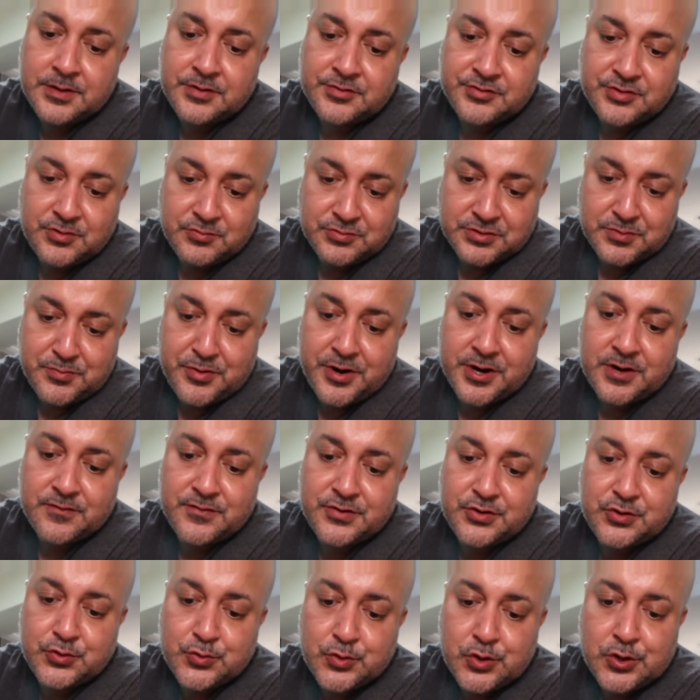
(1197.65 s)
She was a part of a
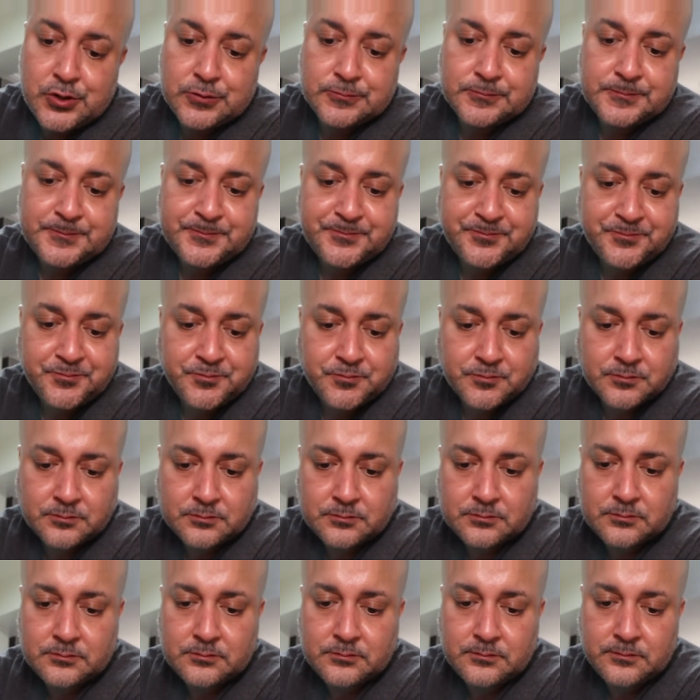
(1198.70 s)
duo.
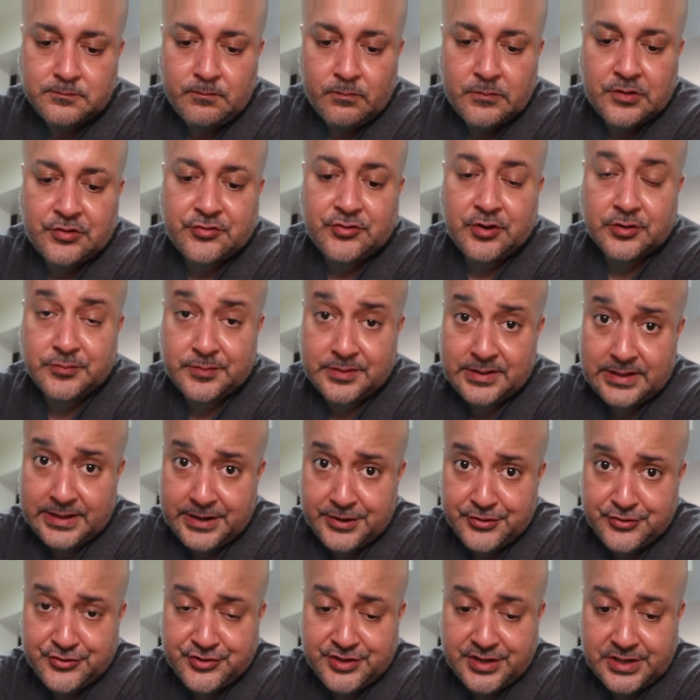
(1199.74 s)
Starts with the
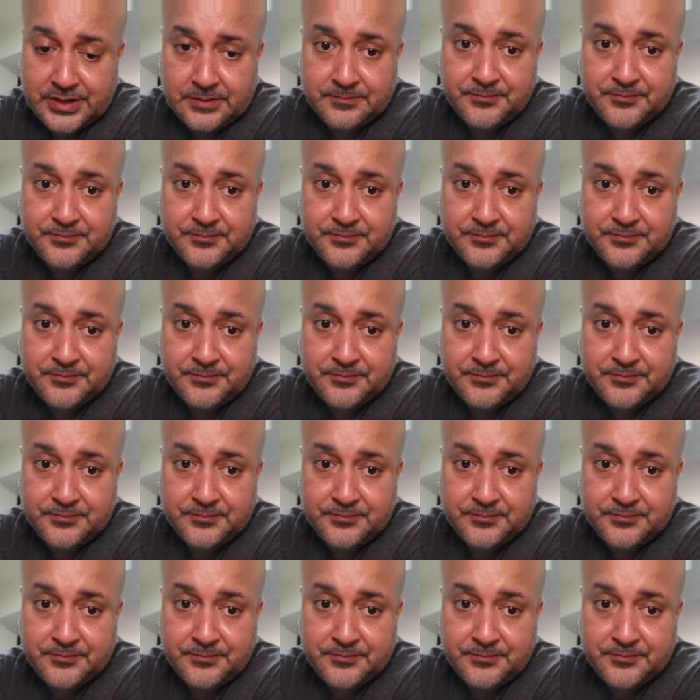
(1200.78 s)
letter G.